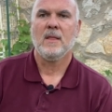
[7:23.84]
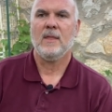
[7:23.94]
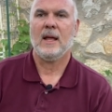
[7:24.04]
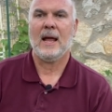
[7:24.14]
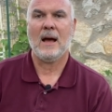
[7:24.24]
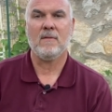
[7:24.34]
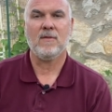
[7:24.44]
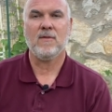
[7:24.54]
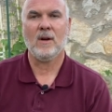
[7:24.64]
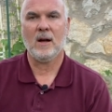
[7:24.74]
that have
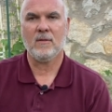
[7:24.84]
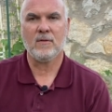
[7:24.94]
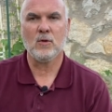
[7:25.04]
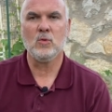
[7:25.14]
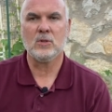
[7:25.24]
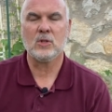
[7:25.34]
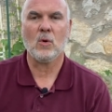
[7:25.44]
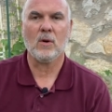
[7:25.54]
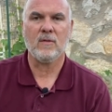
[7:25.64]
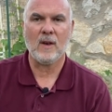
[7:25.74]
uh, fruits
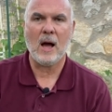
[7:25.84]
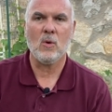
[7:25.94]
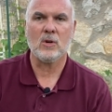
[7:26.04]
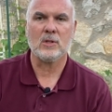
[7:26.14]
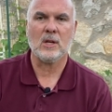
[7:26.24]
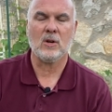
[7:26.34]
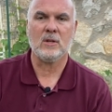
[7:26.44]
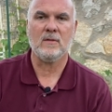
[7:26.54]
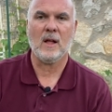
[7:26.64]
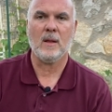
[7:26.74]
or flowers that are
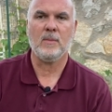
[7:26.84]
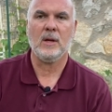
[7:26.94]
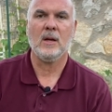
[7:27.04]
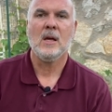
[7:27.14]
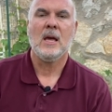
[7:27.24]
developing,